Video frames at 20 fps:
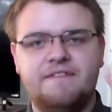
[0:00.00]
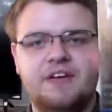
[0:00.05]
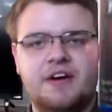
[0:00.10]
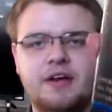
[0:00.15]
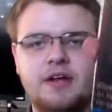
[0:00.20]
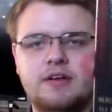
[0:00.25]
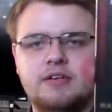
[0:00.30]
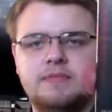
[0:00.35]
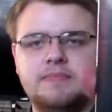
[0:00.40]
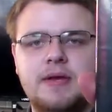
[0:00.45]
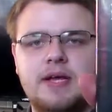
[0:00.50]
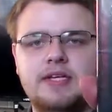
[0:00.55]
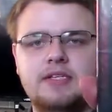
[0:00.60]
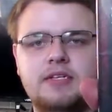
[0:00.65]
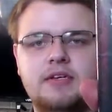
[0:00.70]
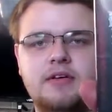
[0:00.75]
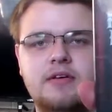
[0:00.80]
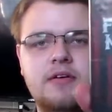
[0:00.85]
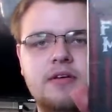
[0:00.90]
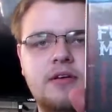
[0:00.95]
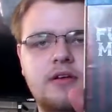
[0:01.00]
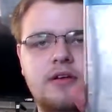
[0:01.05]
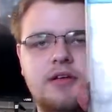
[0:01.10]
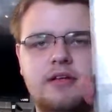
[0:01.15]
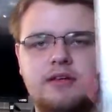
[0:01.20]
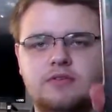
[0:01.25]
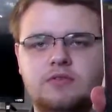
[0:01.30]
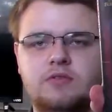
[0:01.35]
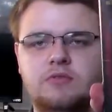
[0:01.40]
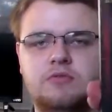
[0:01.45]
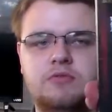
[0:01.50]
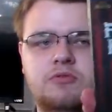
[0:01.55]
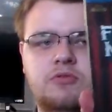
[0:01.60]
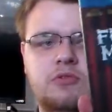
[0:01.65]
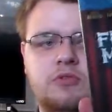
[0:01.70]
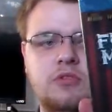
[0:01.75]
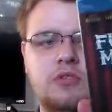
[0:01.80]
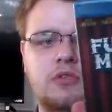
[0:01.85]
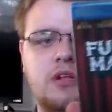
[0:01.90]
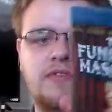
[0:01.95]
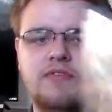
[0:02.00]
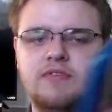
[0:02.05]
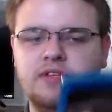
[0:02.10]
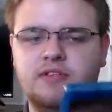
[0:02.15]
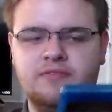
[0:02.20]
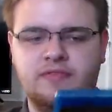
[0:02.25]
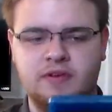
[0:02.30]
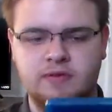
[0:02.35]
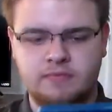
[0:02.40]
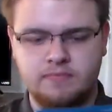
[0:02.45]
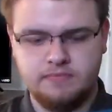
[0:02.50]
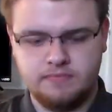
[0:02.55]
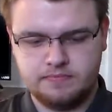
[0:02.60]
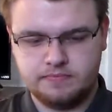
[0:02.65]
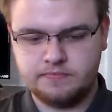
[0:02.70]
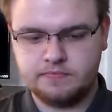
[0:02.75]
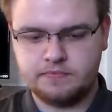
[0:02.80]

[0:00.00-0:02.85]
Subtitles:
Funhouse Massacre. Oh, I love this film.